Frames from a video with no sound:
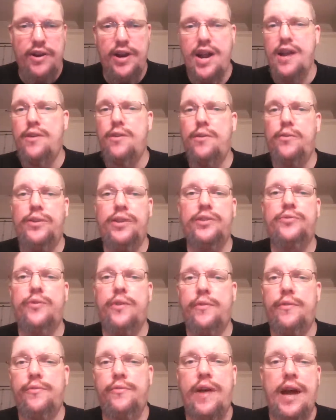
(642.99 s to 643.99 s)
and I know this
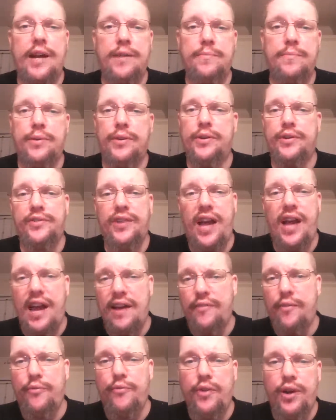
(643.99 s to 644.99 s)
for a fact because I
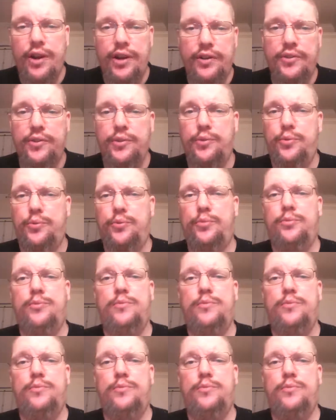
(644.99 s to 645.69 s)
have a friend who,